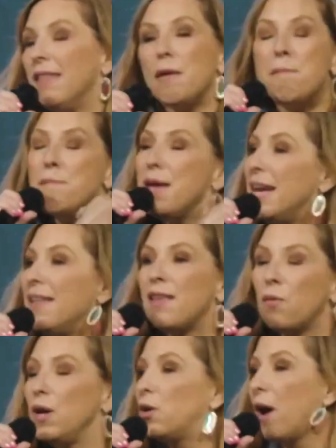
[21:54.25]
The minute
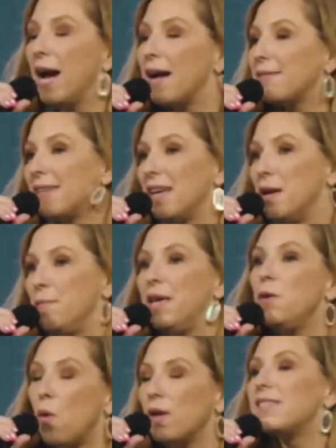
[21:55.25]
that we cry out to him,
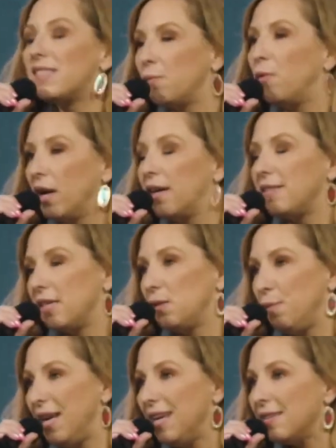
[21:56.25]
he wants to bring us his
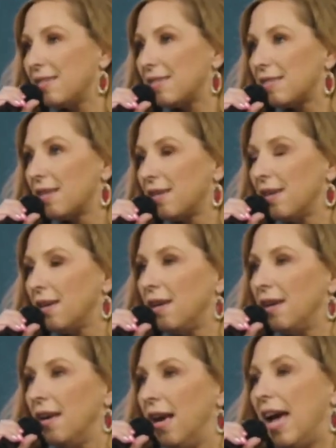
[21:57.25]
peace.
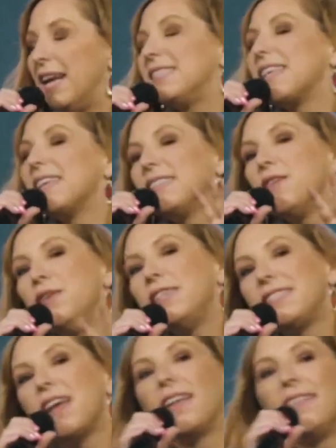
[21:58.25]
And it's as if he's telling